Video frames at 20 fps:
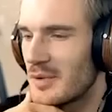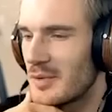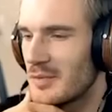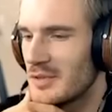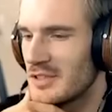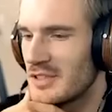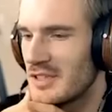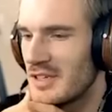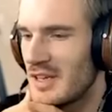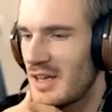Well,
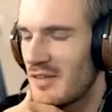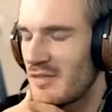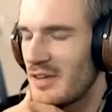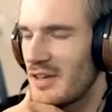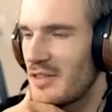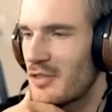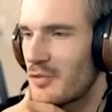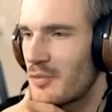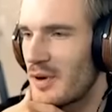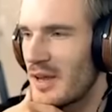was it
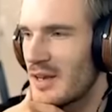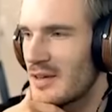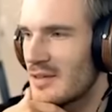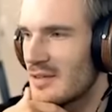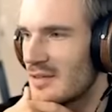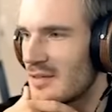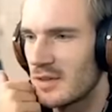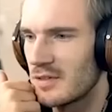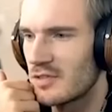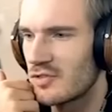Heavenly
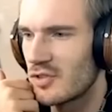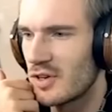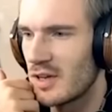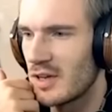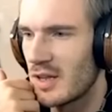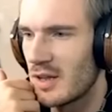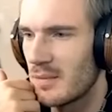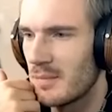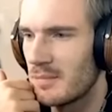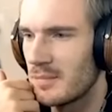Thread? Let's try
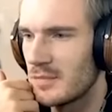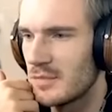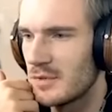again.